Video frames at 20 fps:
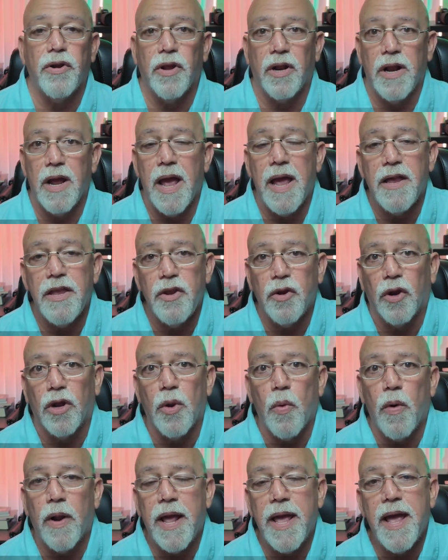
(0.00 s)
You're
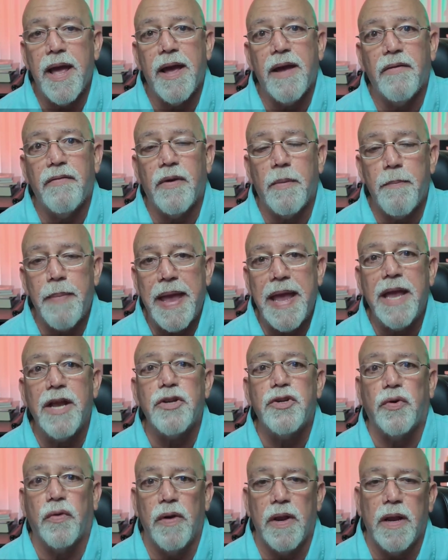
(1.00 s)
going to want to have a
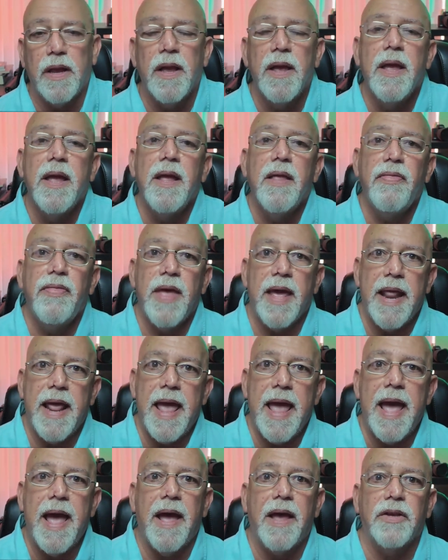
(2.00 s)
pantry that
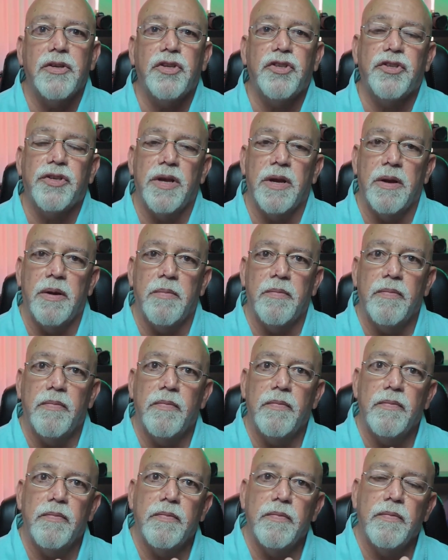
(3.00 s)
has some
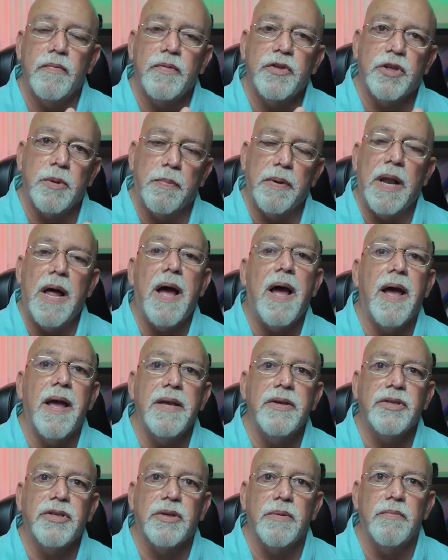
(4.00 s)

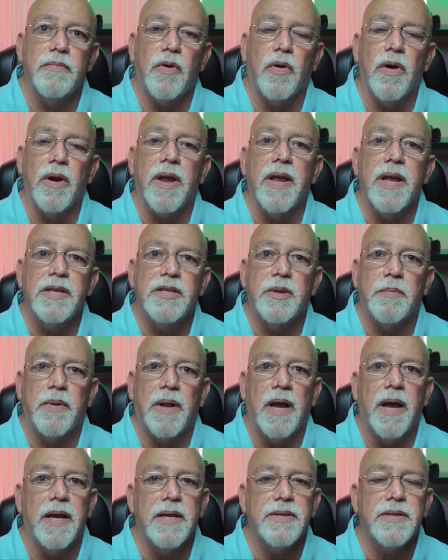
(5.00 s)
supplies, some hurricane
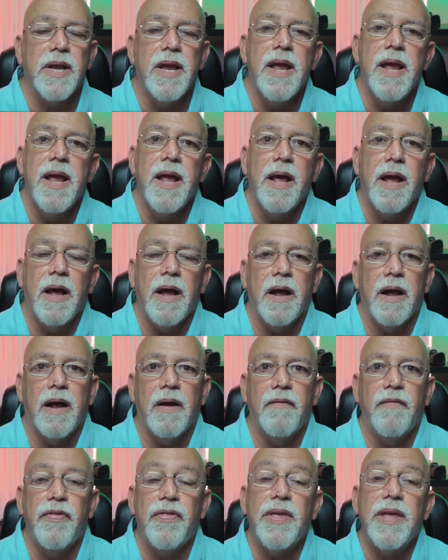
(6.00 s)
supplies,
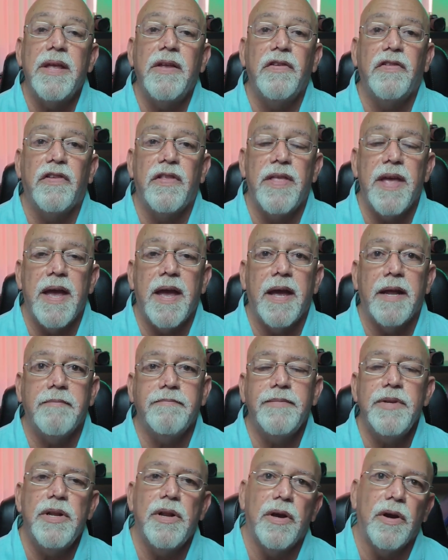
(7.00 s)
of things
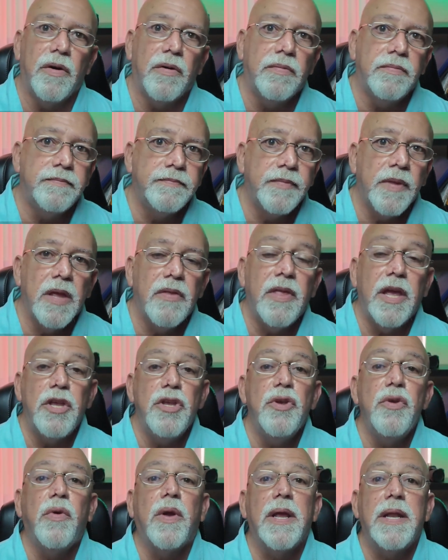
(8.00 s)
that, that
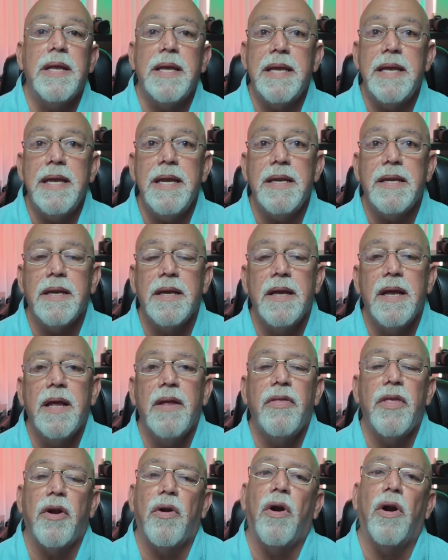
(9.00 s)
you can eat
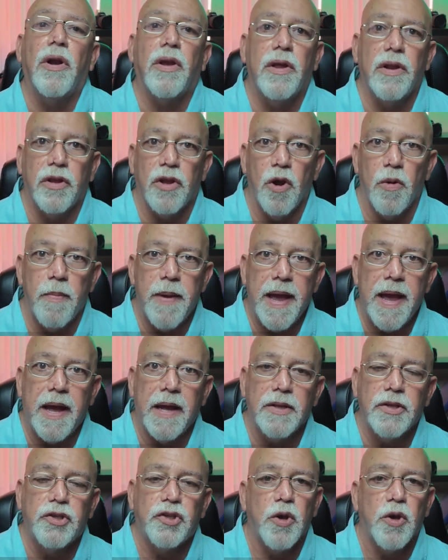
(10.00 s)
that aren't going to go bad.